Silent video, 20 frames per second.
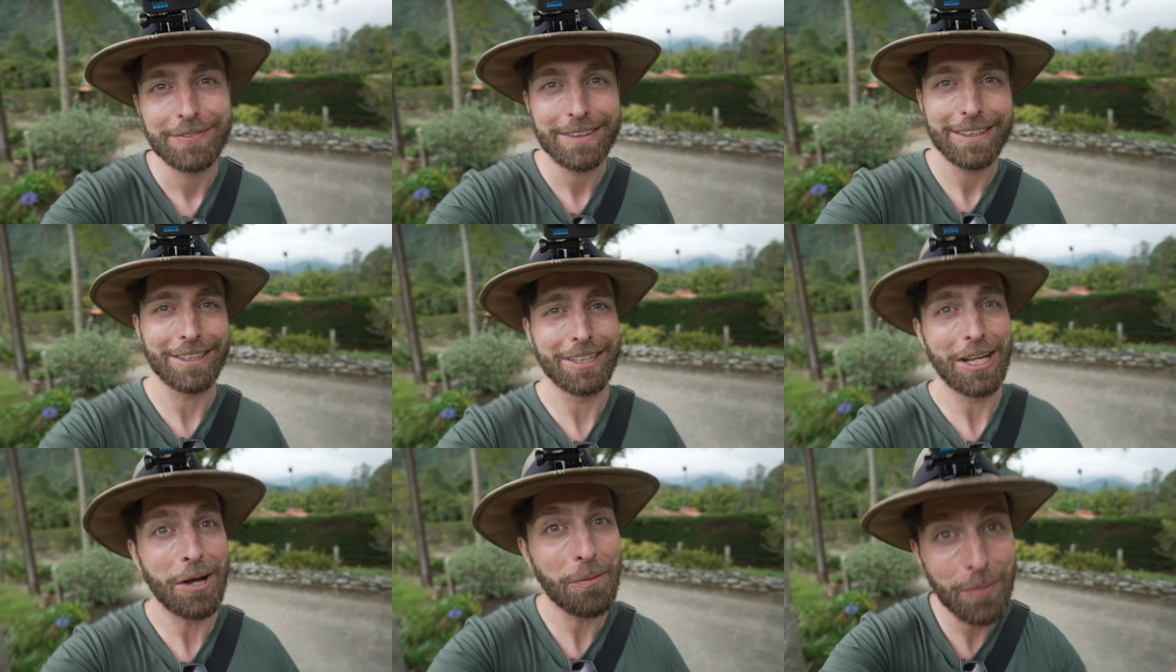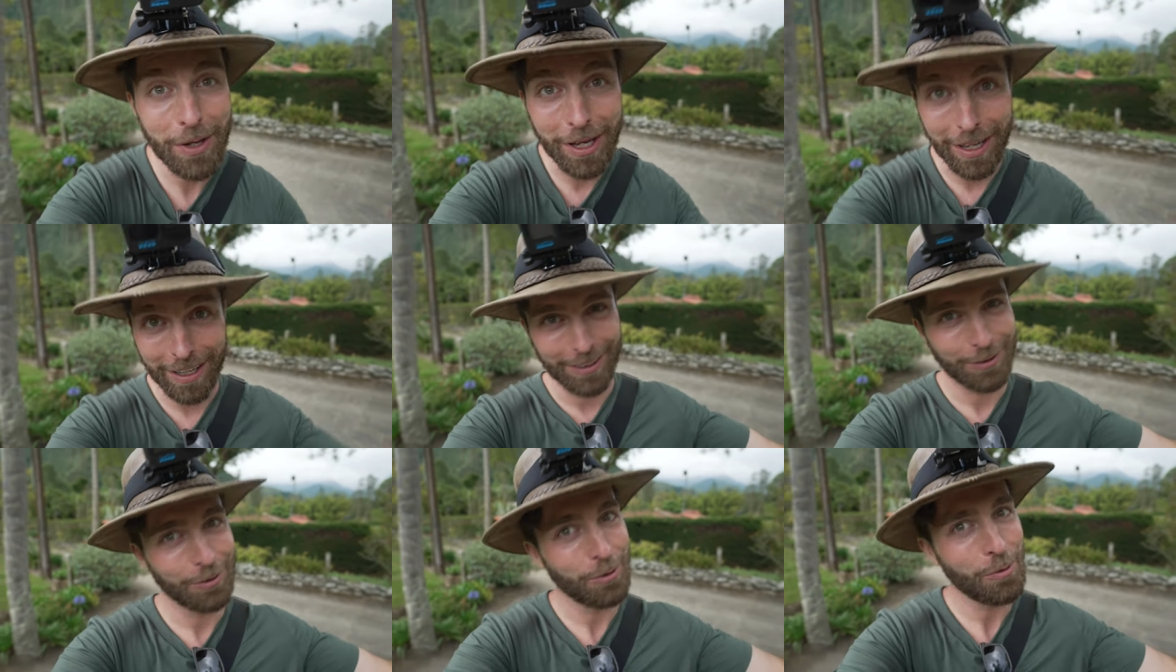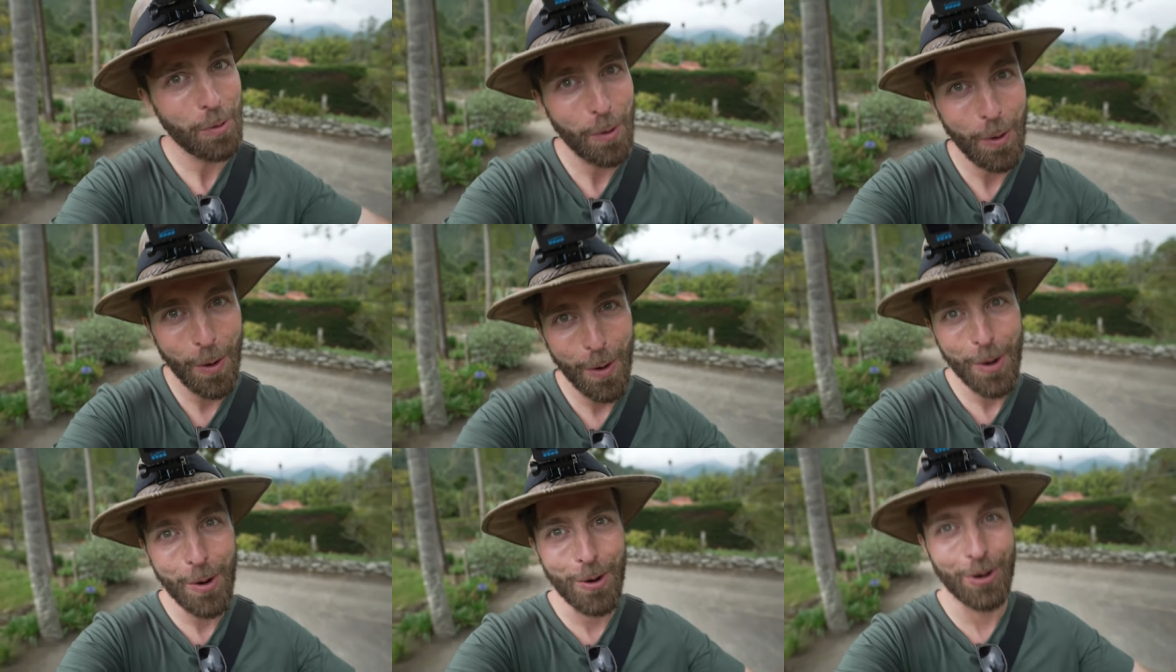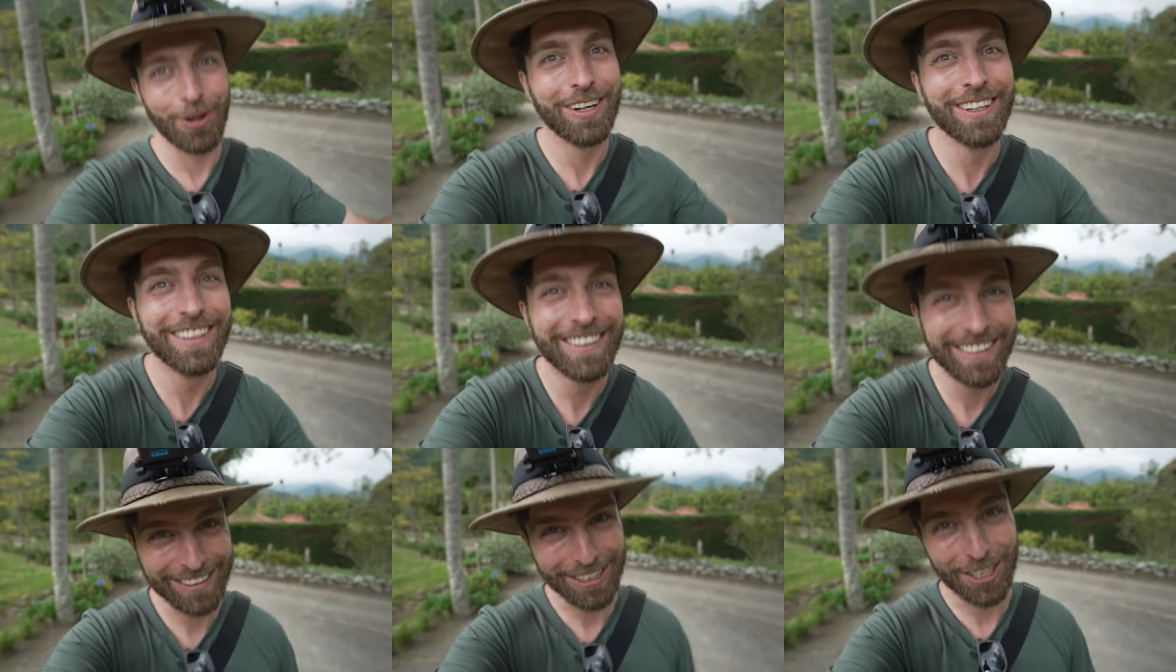Colombia. Woo!
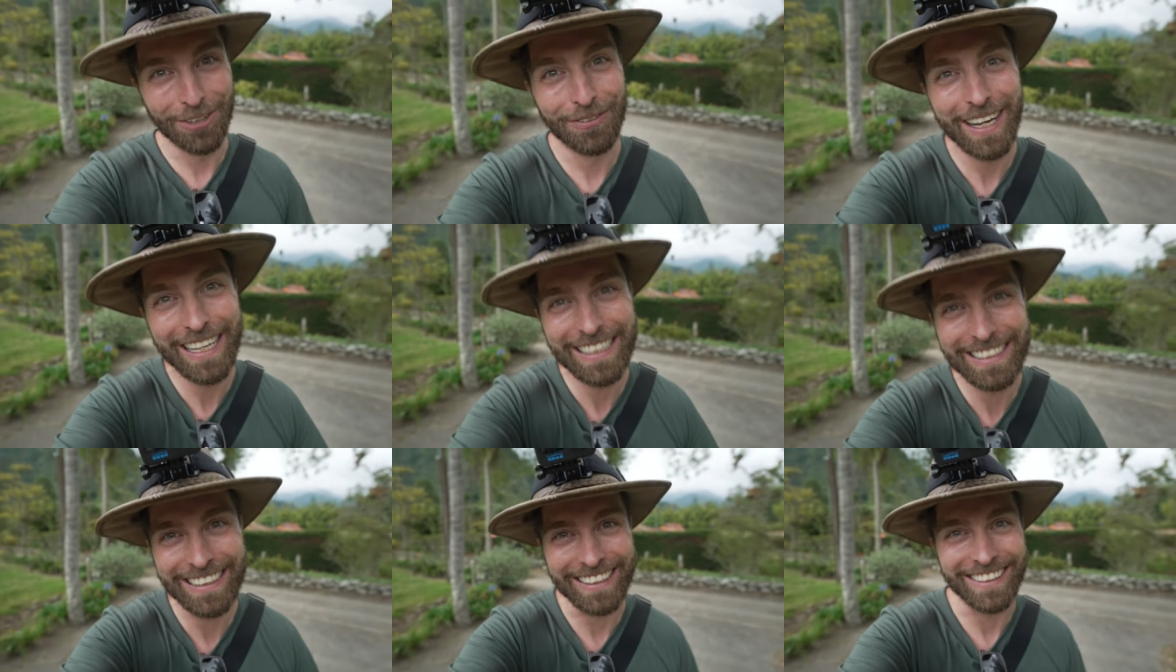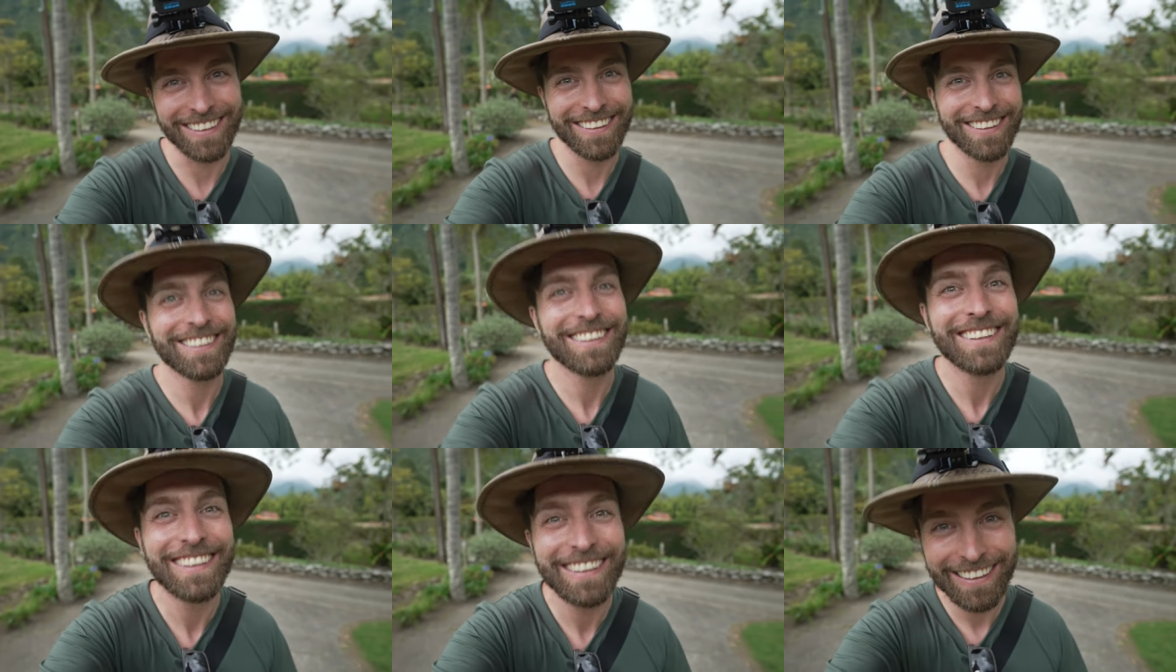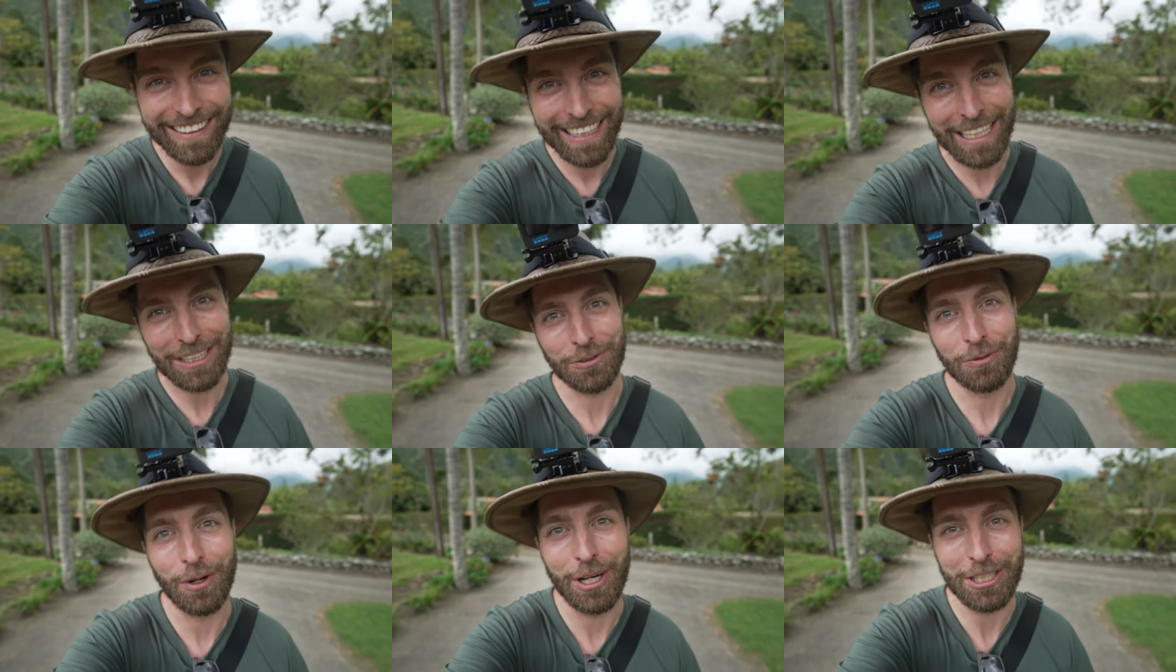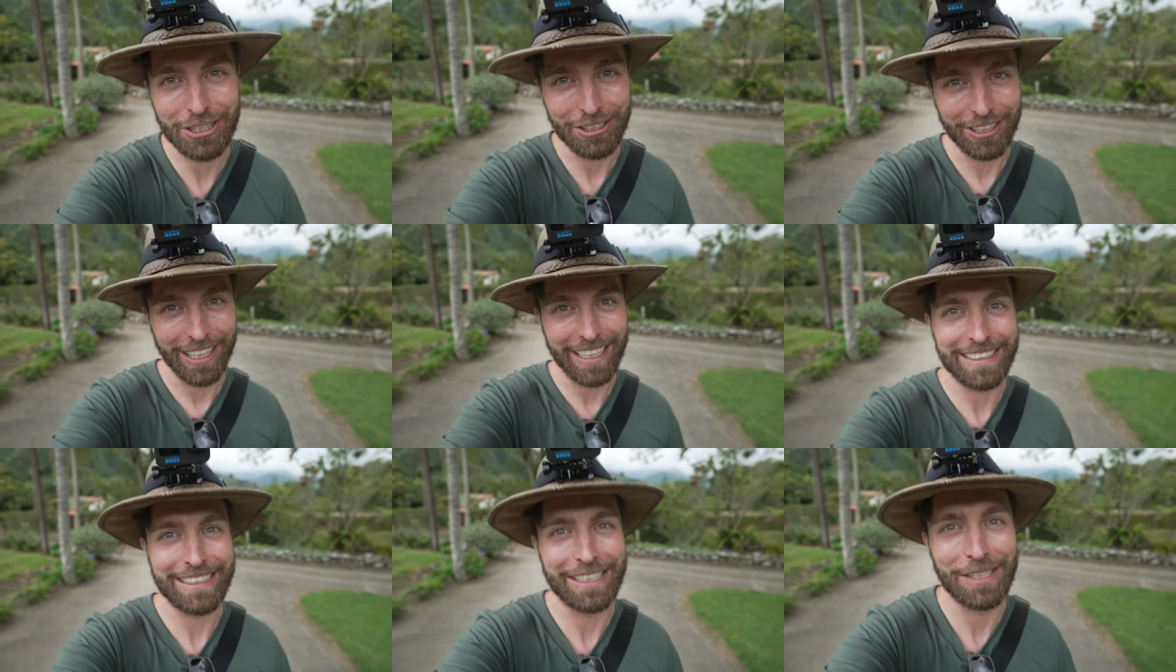So amazing. Thanks for watching,
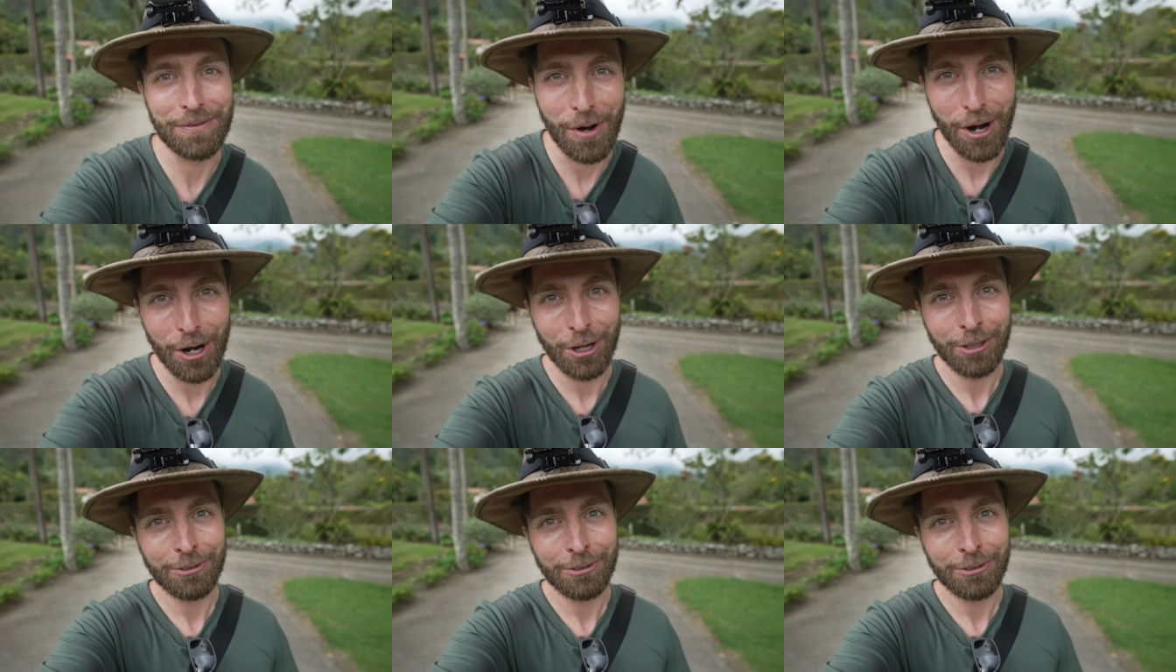you guys. See you tomorrow.